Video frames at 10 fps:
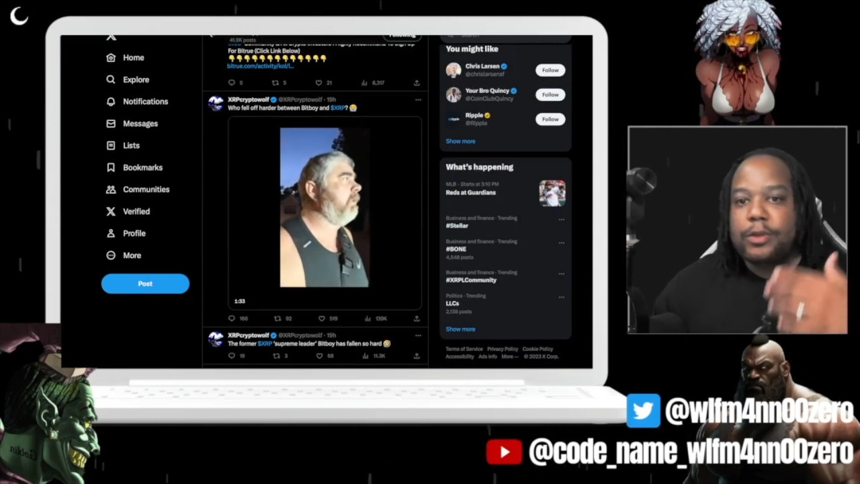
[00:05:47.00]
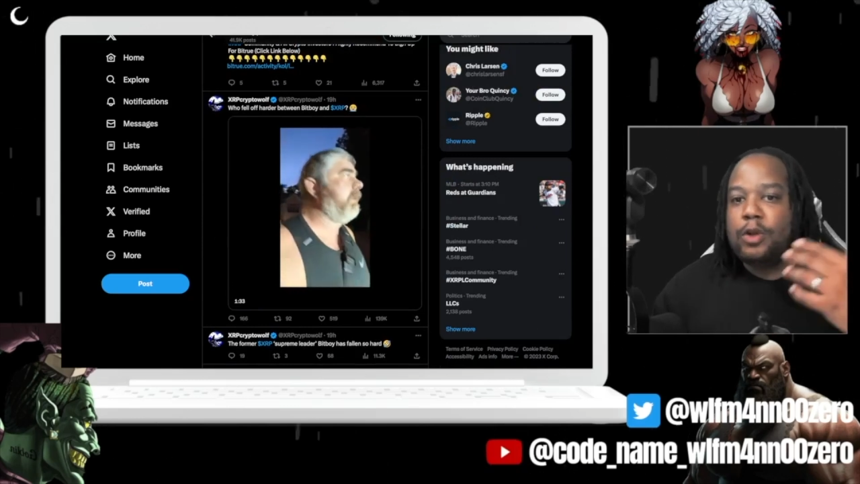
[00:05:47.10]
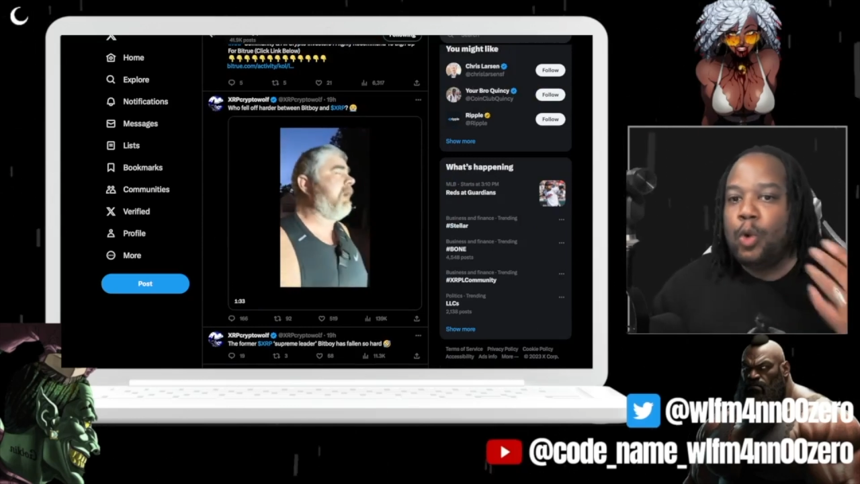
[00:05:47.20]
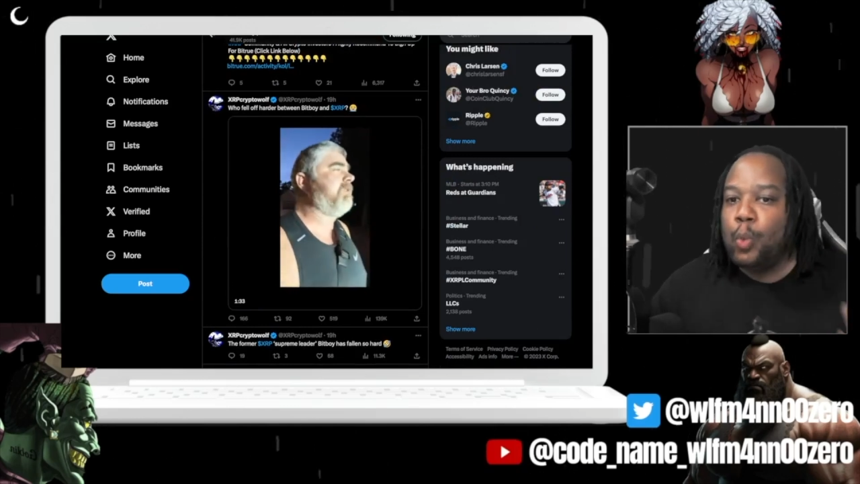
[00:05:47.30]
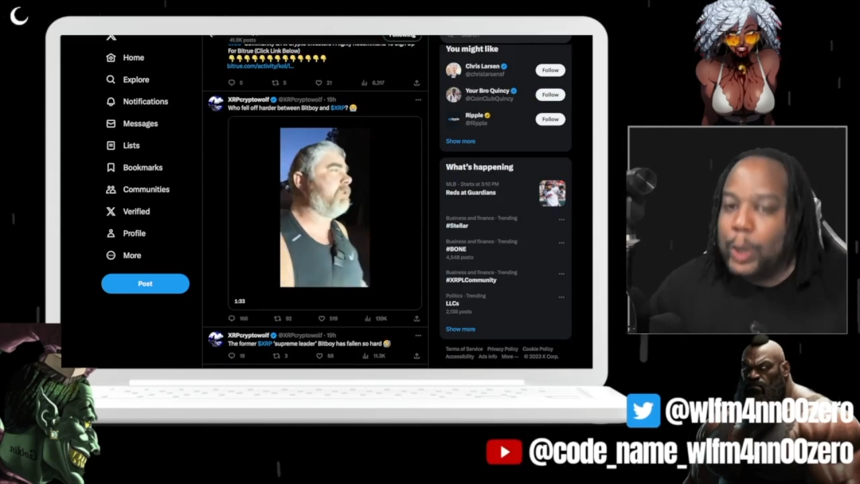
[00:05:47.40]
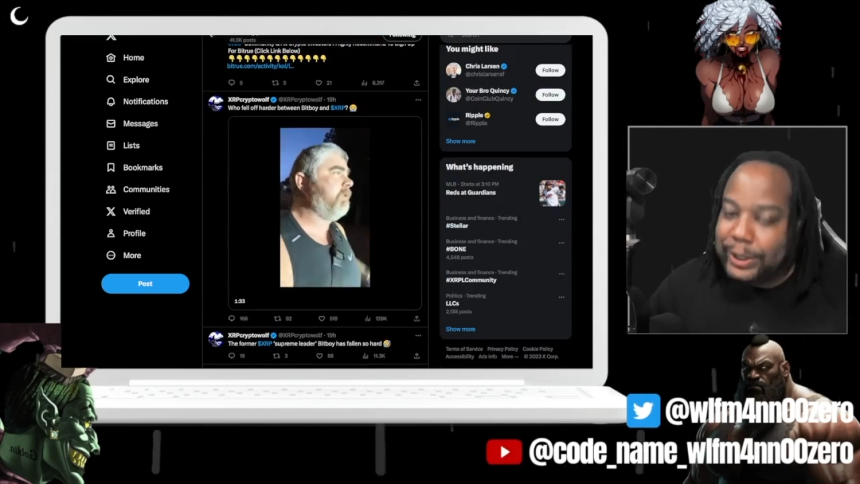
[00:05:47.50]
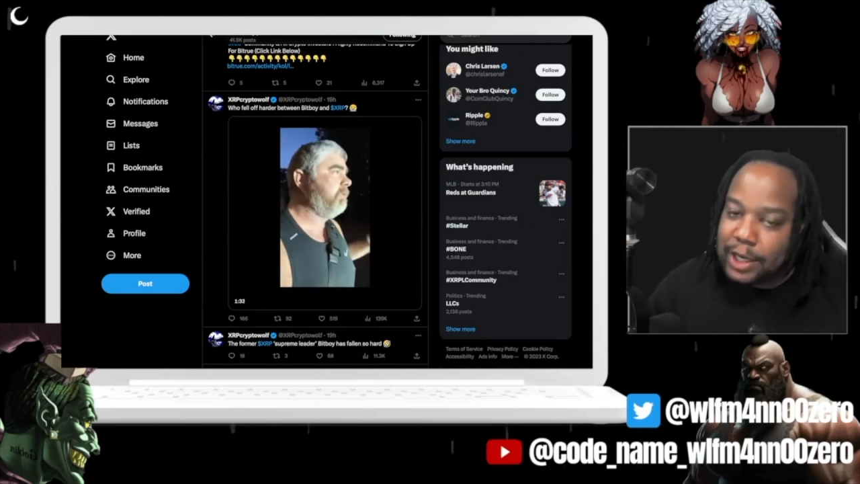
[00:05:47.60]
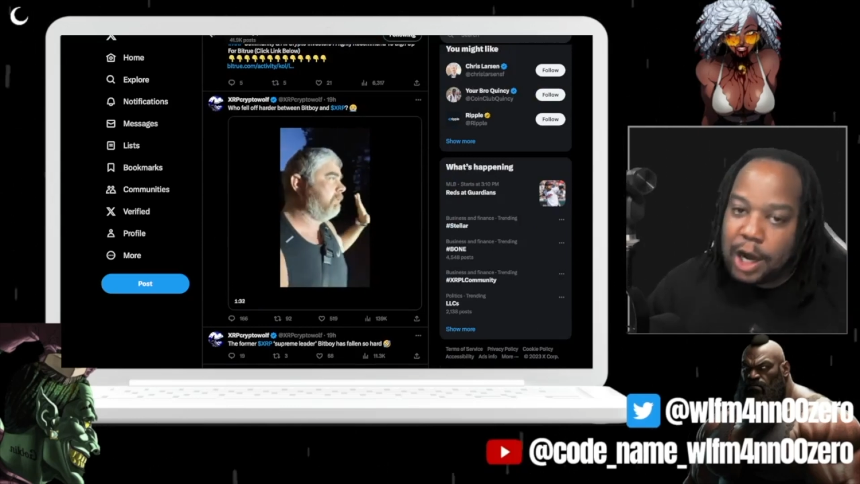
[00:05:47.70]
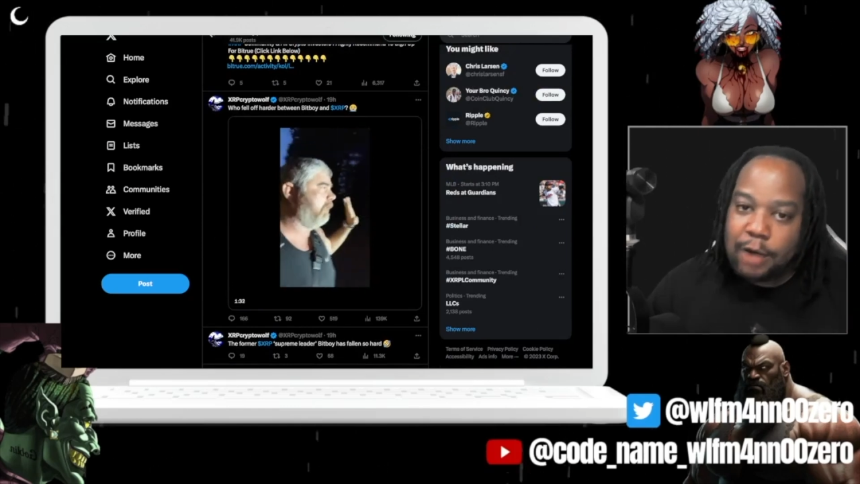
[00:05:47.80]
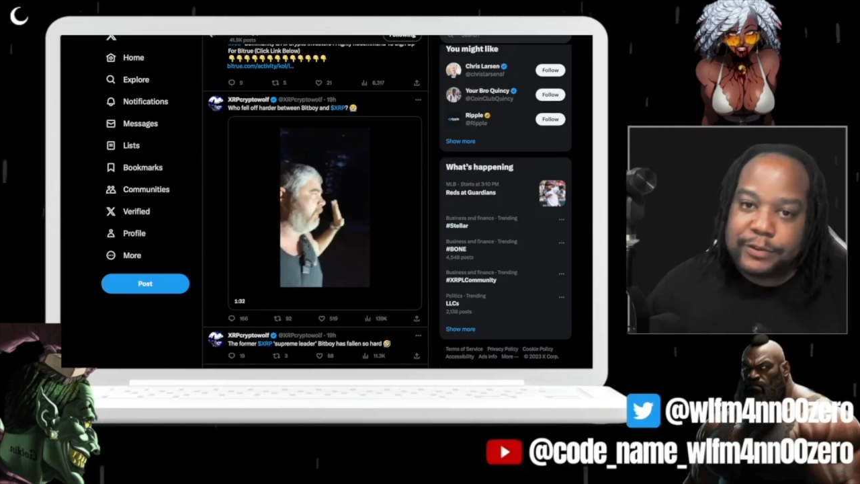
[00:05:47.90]
when the
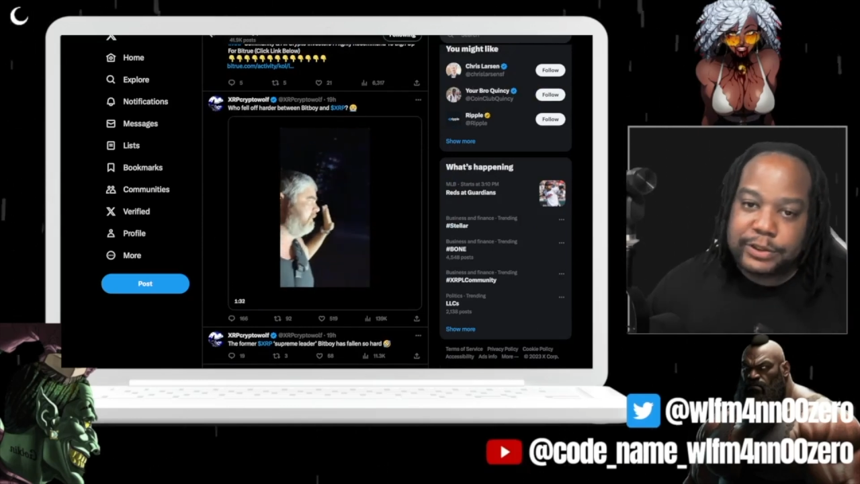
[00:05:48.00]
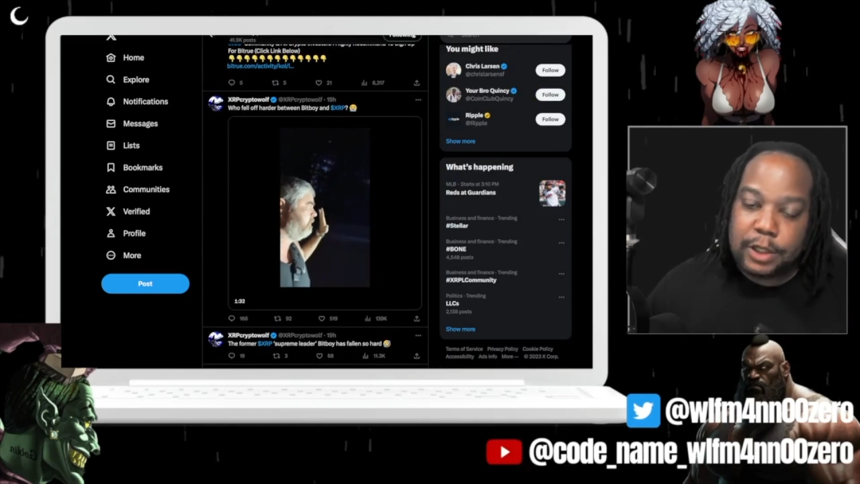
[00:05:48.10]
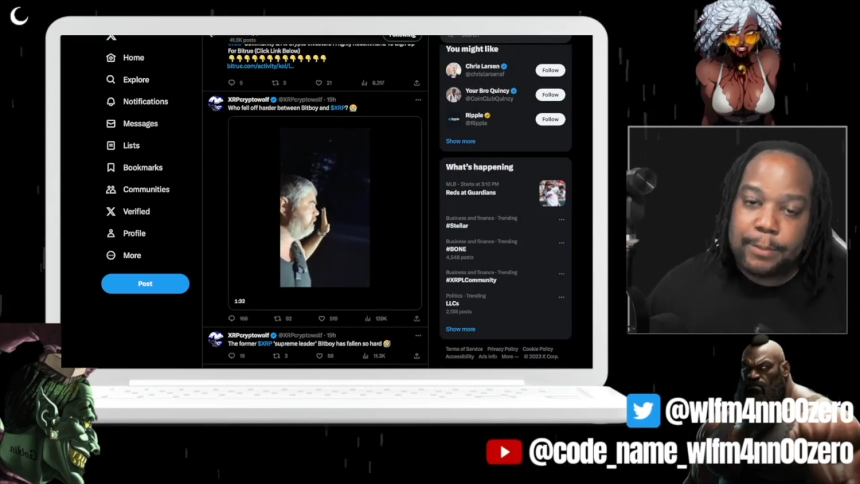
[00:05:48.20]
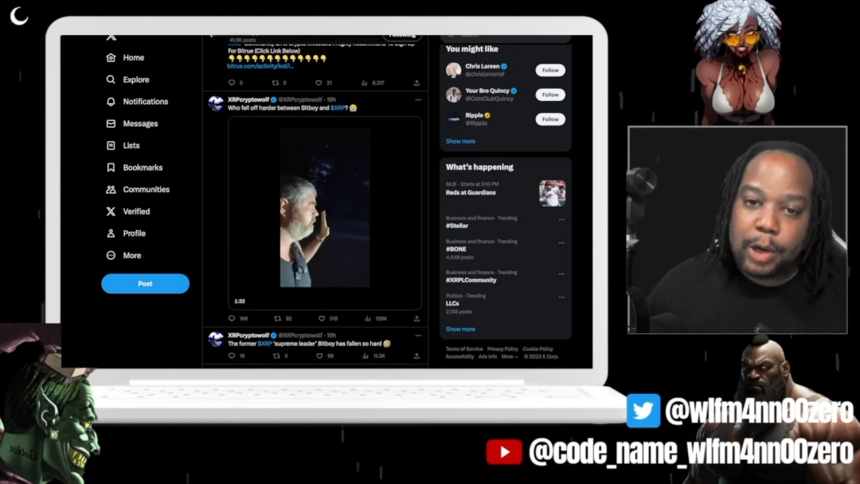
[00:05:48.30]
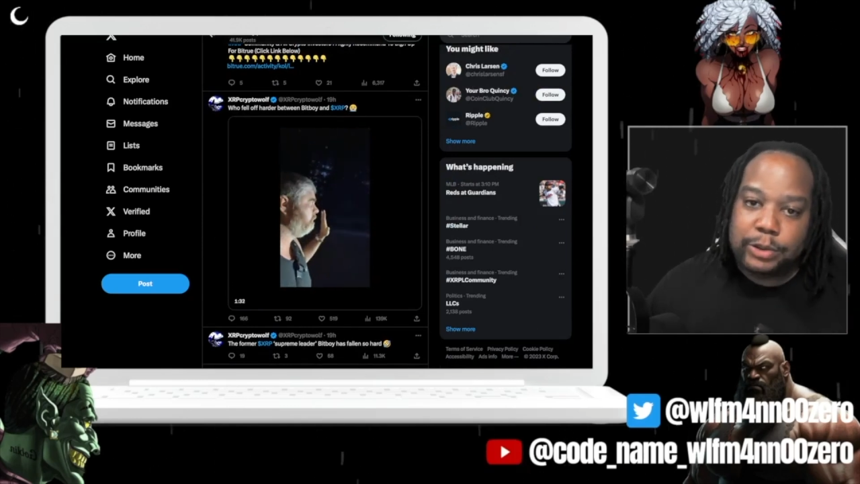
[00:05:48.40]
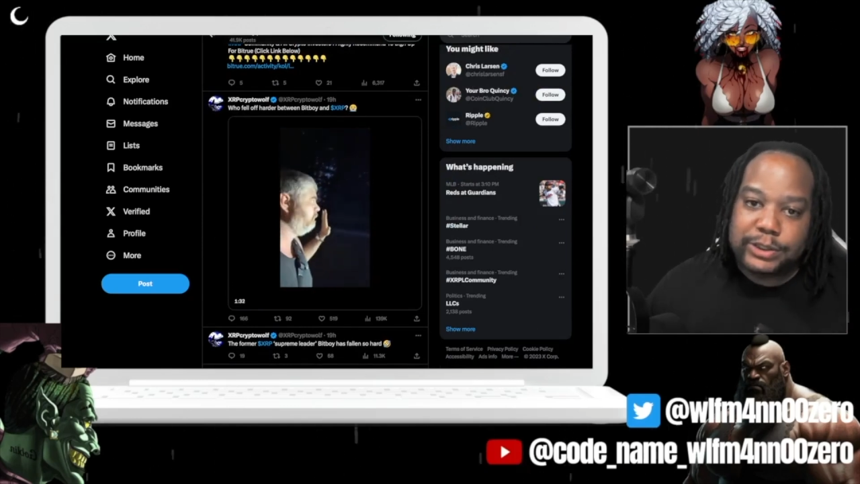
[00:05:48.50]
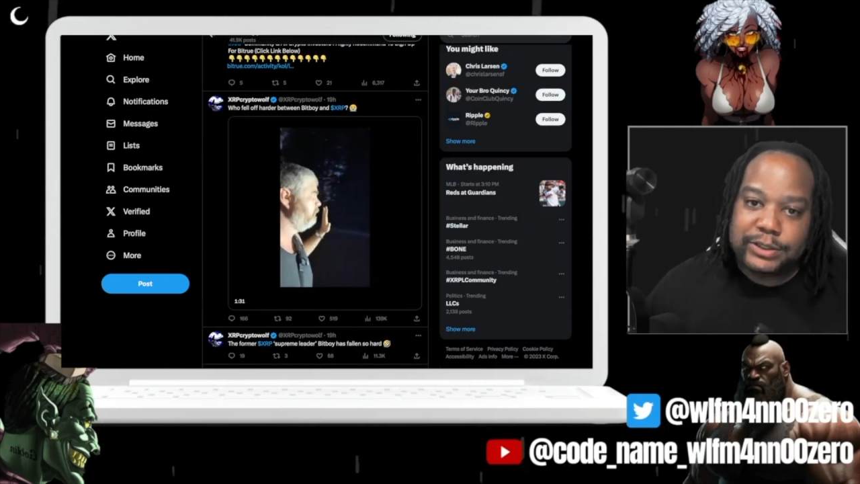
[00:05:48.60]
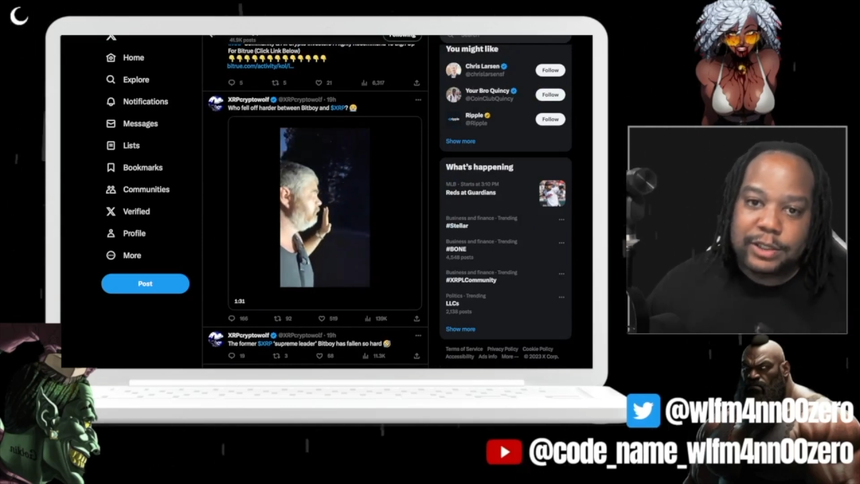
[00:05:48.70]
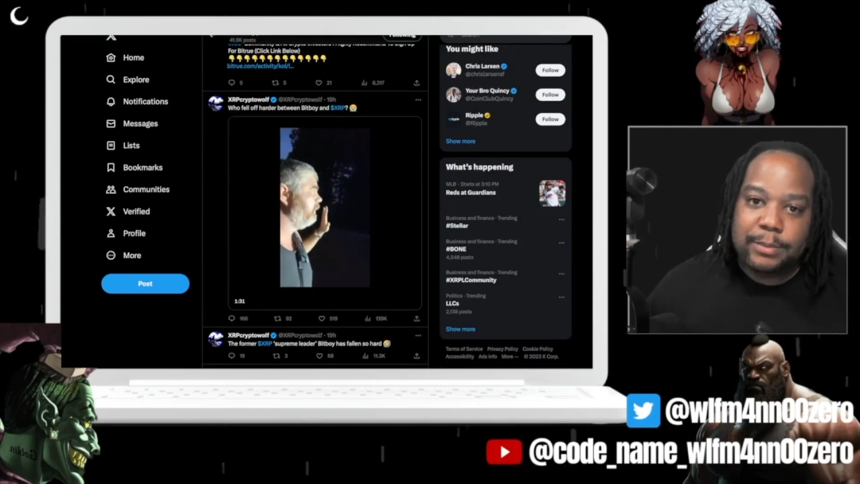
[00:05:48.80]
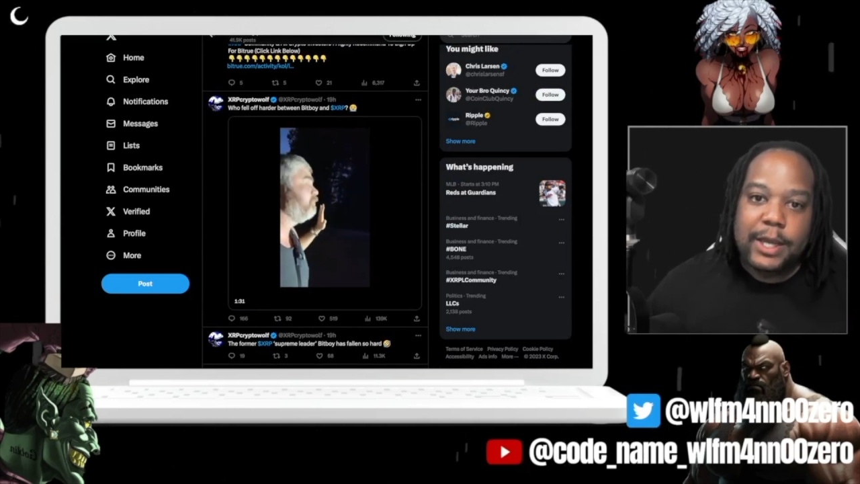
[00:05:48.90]
officer approaches
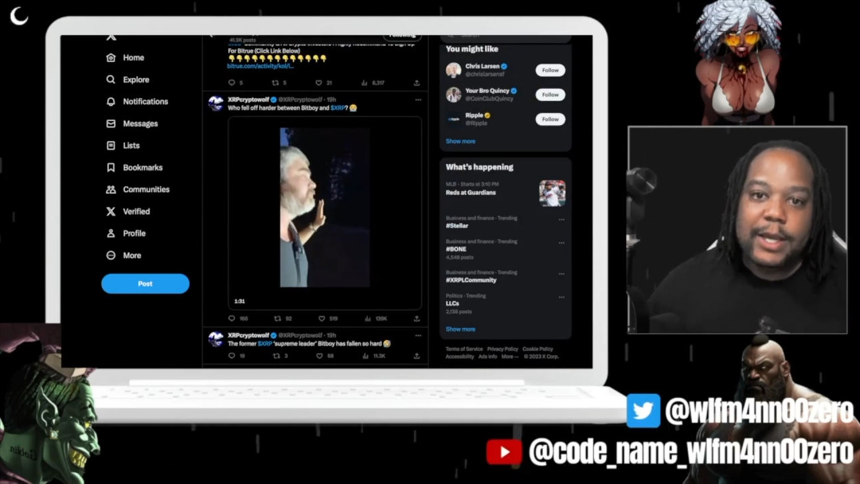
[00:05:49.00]
him,